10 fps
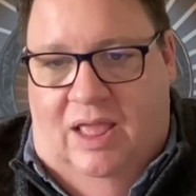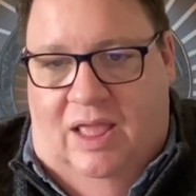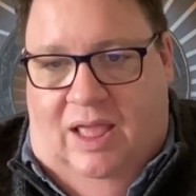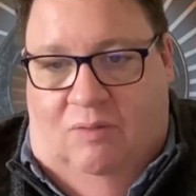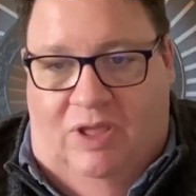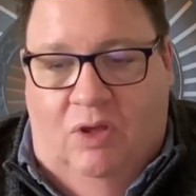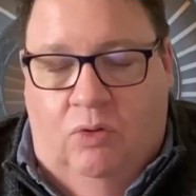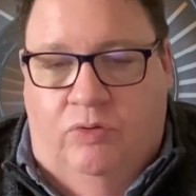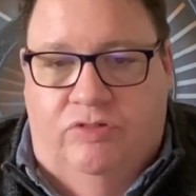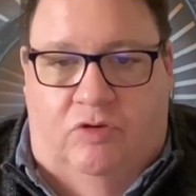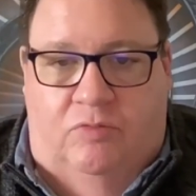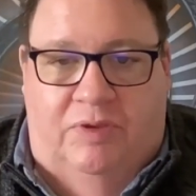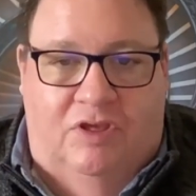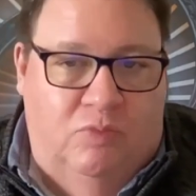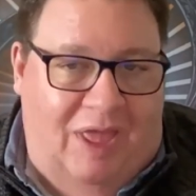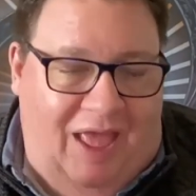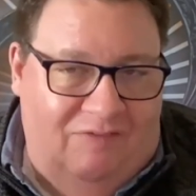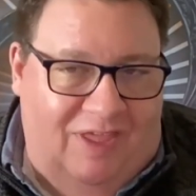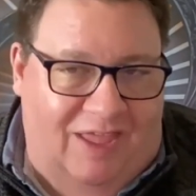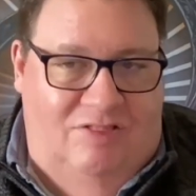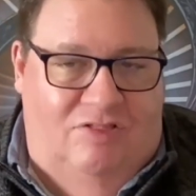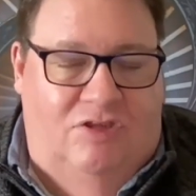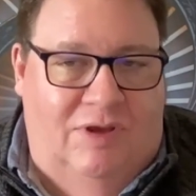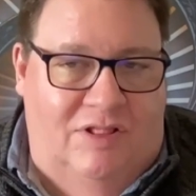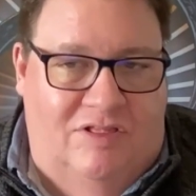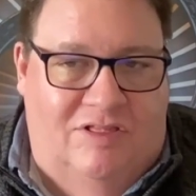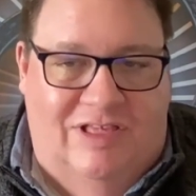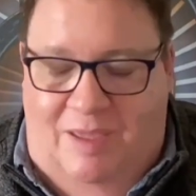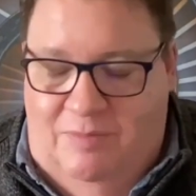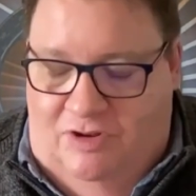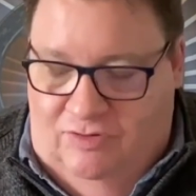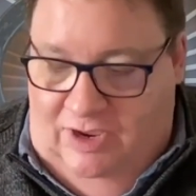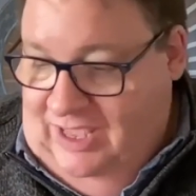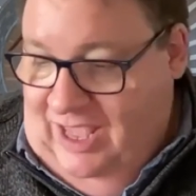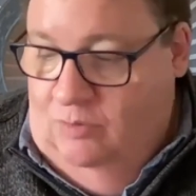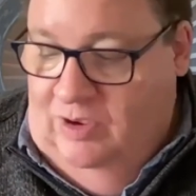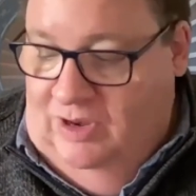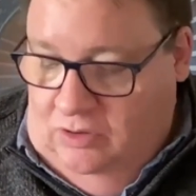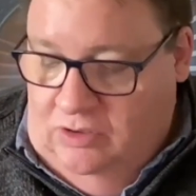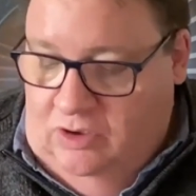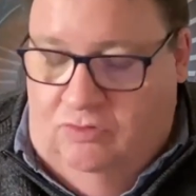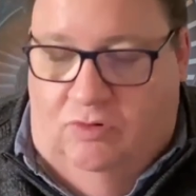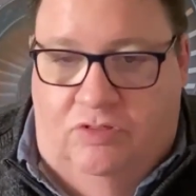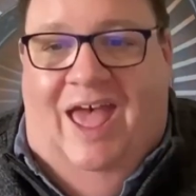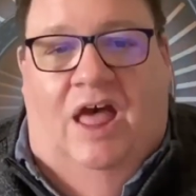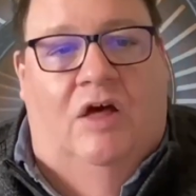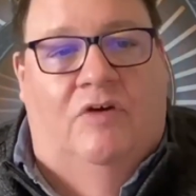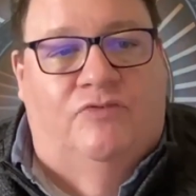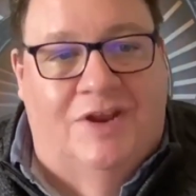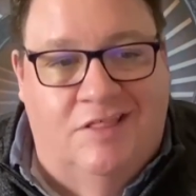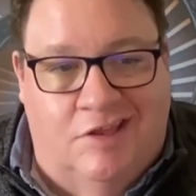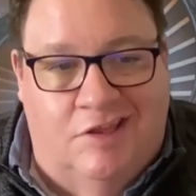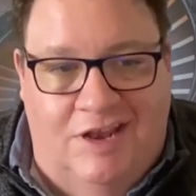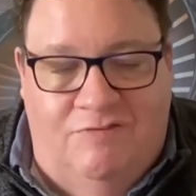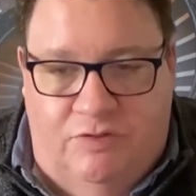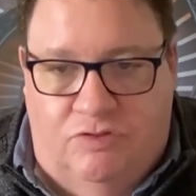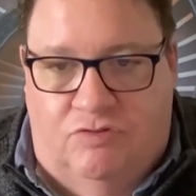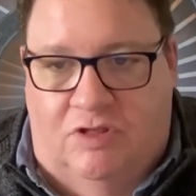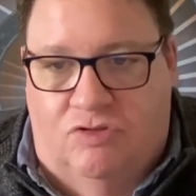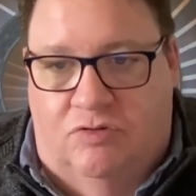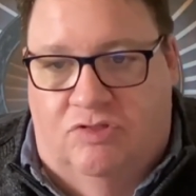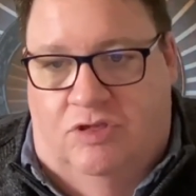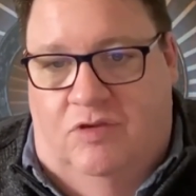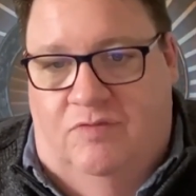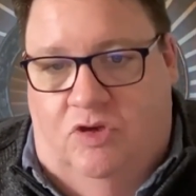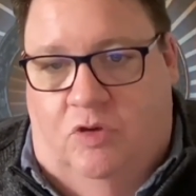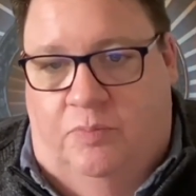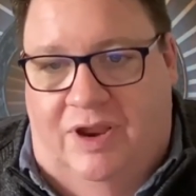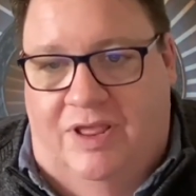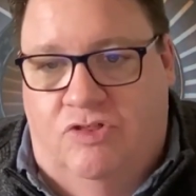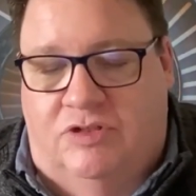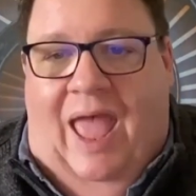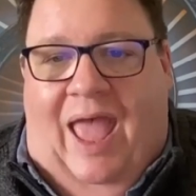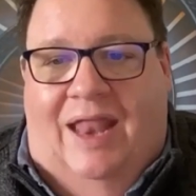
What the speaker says: We also, because we have integrated telemetry, and again, we look across our friends in infrastructure and service operations,